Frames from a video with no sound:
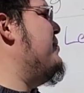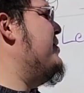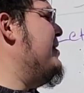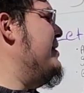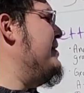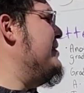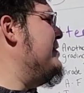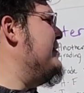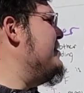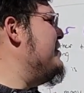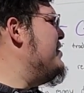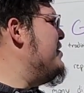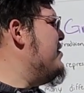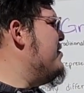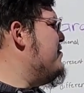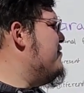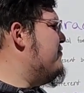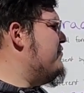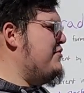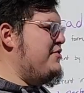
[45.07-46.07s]
but
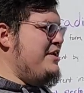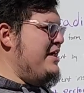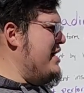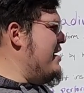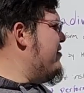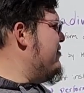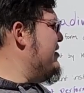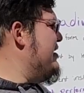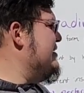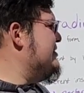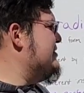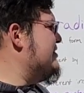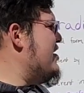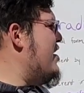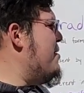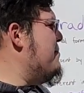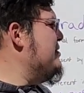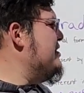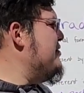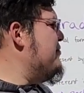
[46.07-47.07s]
for now it's
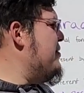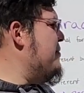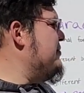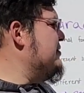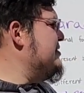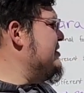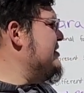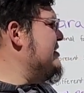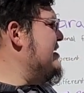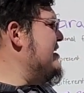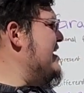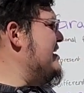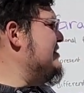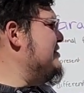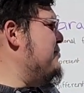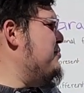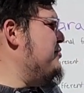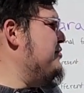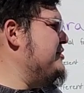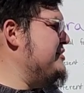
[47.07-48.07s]
commonly represented as
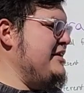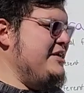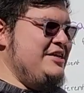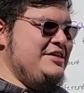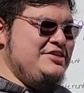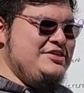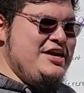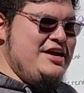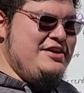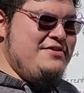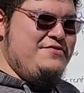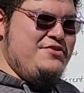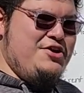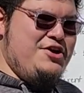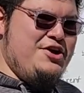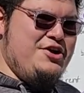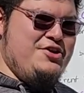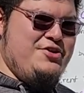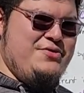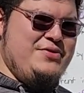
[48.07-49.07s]
a percentage out of
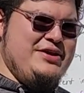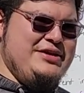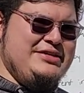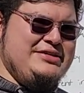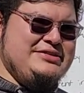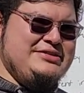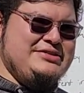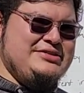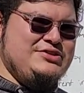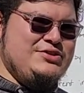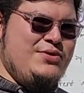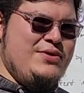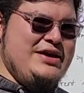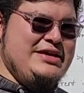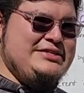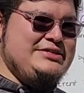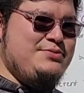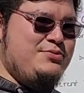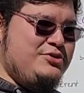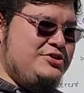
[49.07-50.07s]
100. So
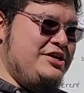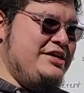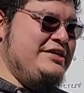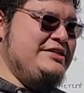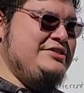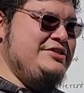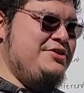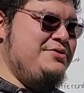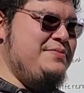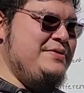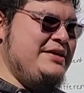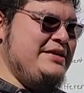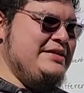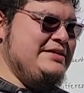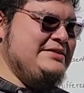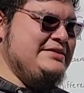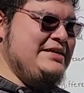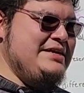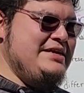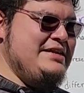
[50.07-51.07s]
it's more easier
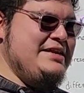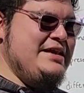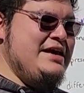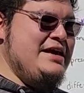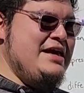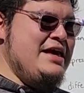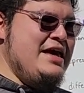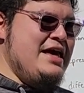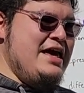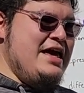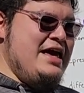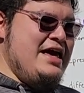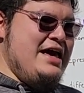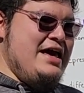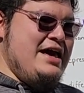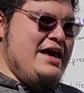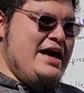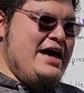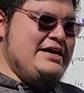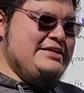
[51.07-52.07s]
because in
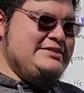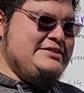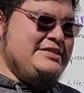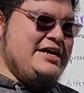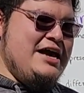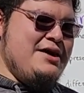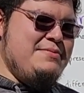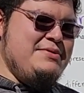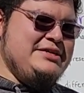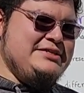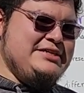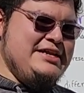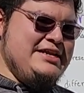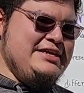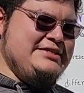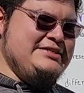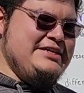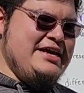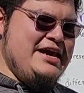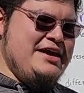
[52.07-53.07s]
assignments and
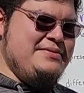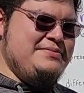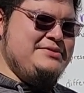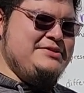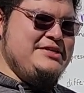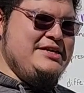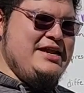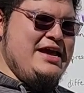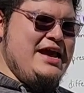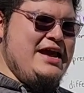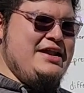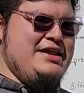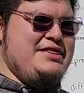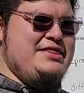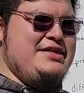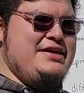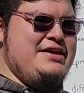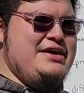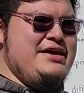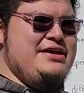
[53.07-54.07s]
exams and
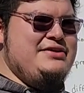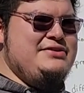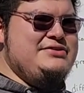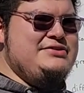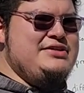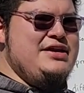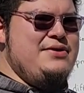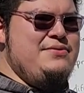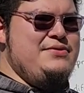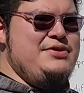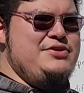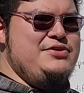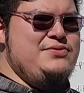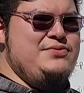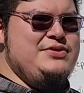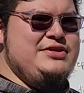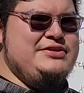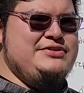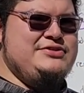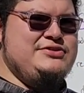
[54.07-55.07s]
anything else that we do
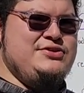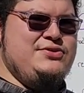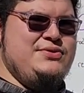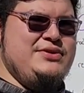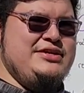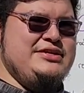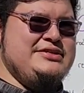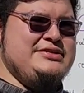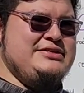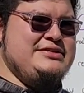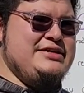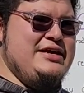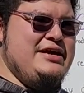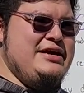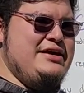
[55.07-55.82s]
with the students,